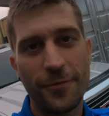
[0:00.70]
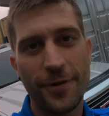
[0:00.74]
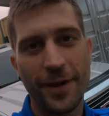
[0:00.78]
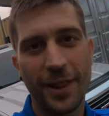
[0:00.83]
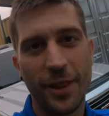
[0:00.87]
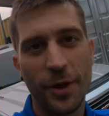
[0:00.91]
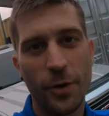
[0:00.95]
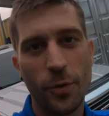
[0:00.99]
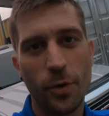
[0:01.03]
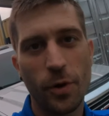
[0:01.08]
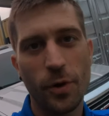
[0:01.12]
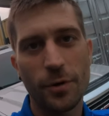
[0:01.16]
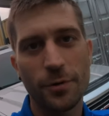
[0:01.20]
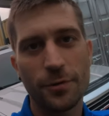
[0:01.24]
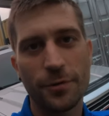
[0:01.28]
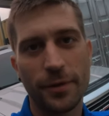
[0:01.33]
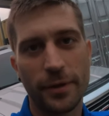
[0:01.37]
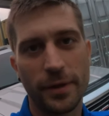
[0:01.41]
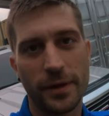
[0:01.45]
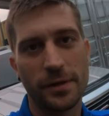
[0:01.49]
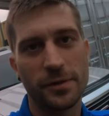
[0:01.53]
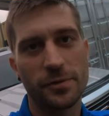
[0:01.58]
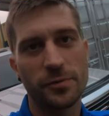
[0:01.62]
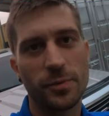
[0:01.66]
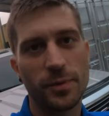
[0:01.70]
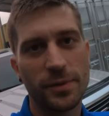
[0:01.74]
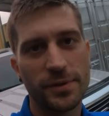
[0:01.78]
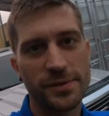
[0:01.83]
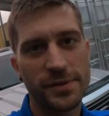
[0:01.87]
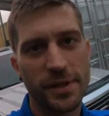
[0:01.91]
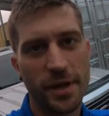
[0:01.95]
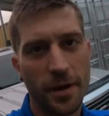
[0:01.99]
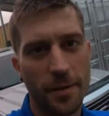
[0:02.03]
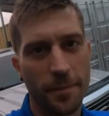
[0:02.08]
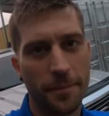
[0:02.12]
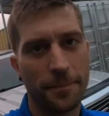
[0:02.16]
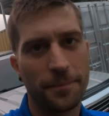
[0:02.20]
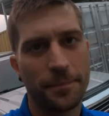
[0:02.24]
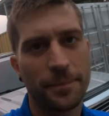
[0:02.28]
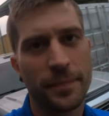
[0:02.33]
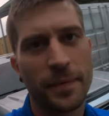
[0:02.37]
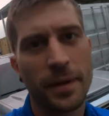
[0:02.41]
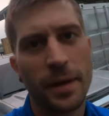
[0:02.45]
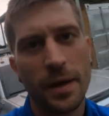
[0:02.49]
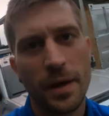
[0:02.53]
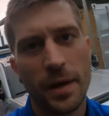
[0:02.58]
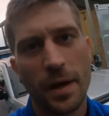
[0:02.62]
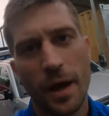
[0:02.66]
Fellow earthlings, what's up?
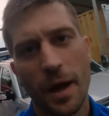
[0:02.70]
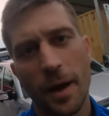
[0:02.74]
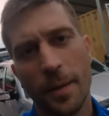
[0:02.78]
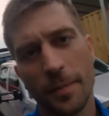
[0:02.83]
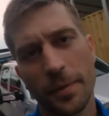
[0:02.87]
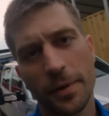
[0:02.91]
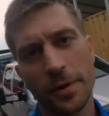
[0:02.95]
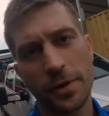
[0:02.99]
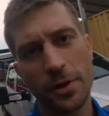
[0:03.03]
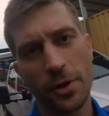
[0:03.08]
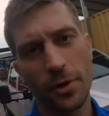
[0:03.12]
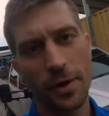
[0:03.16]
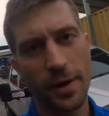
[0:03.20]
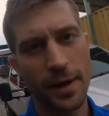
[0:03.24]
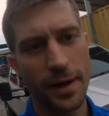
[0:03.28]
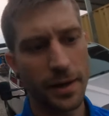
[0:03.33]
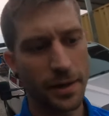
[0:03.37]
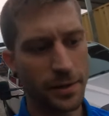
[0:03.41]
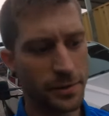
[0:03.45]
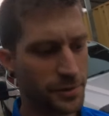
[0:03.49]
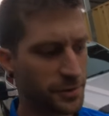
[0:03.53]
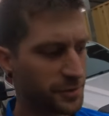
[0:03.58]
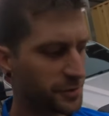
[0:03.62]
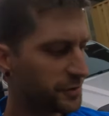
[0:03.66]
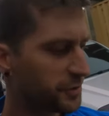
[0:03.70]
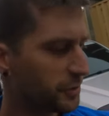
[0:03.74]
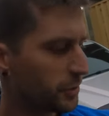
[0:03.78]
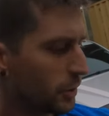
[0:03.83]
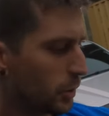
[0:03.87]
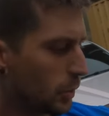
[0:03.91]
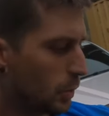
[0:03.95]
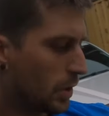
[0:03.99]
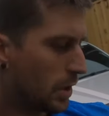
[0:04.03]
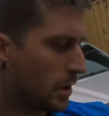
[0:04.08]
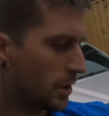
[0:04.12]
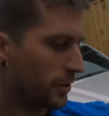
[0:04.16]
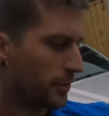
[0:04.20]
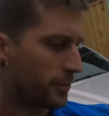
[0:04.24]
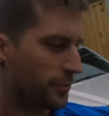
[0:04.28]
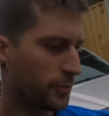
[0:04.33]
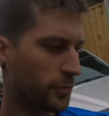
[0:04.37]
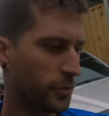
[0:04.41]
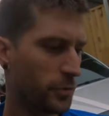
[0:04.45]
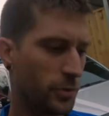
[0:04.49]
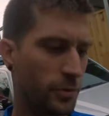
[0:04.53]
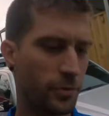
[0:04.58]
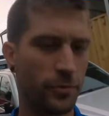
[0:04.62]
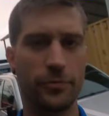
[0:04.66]
I'm gonna go ahead and just do a
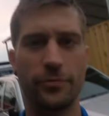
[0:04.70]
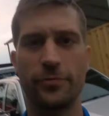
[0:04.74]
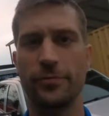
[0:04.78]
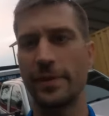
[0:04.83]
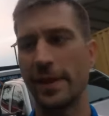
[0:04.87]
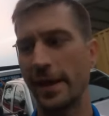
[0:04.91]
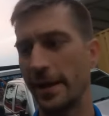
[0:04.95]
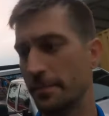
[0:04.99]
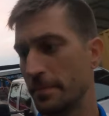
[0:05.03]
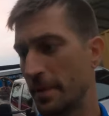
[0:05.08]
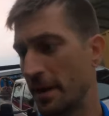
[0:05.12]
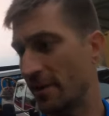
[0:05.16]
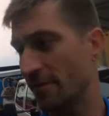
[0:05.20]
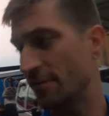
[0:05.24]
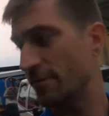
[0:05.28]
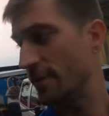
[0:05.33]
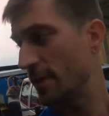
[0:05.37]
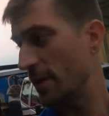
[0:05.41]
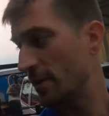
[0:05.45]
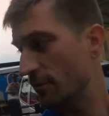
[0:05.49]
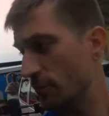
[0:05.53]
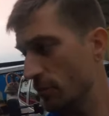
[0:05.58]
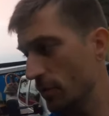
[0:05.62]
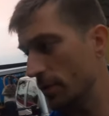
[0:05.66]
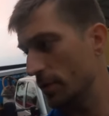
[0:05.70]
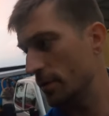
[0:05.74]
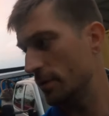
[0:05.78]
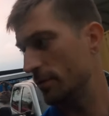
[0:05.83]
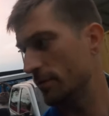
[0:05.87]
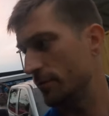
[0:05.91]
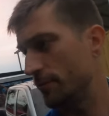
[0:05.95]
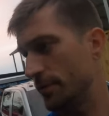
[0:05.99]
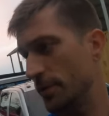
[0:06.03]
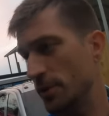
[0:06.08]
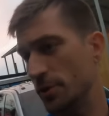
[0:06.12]
walkthrough of like my favorite